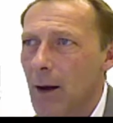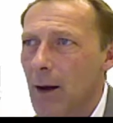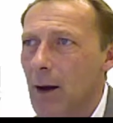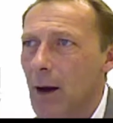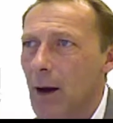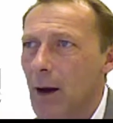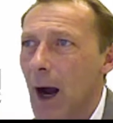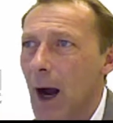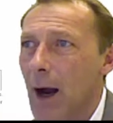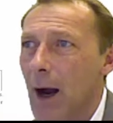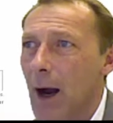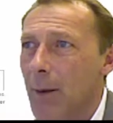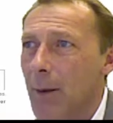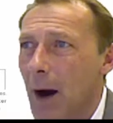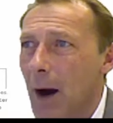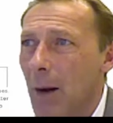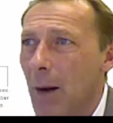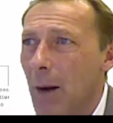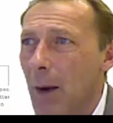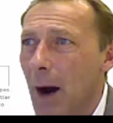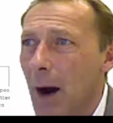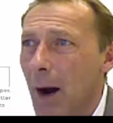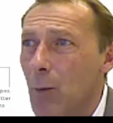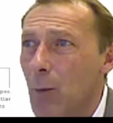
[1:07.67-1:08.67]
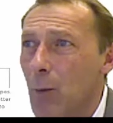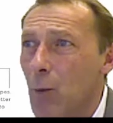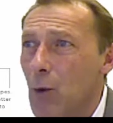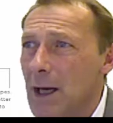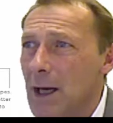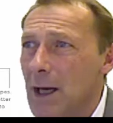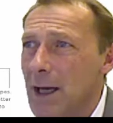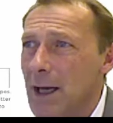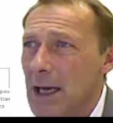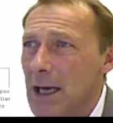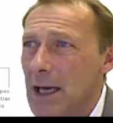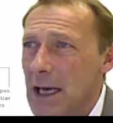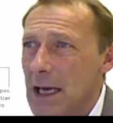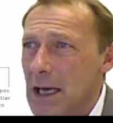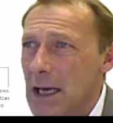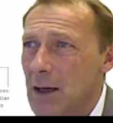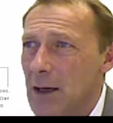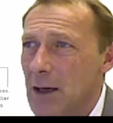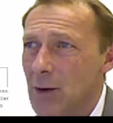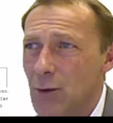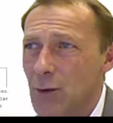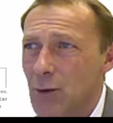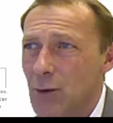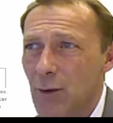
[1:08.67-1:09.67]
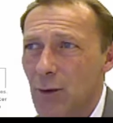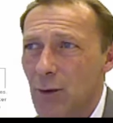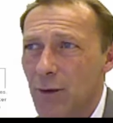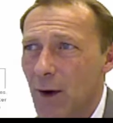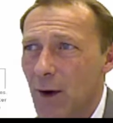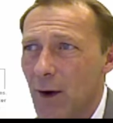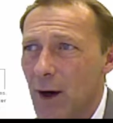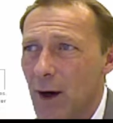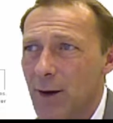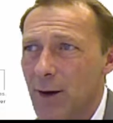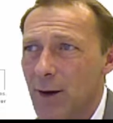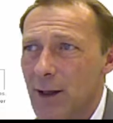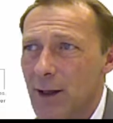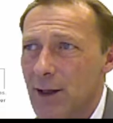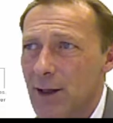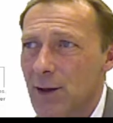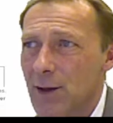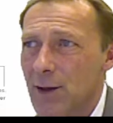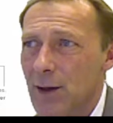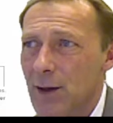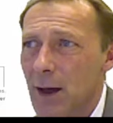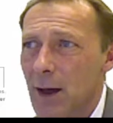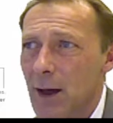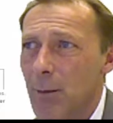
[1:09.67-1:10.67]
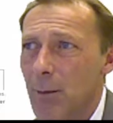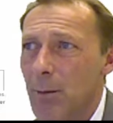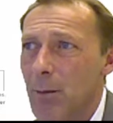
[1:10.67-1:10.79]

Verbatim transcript: I'm, I'm, I'm really eager to find this uh,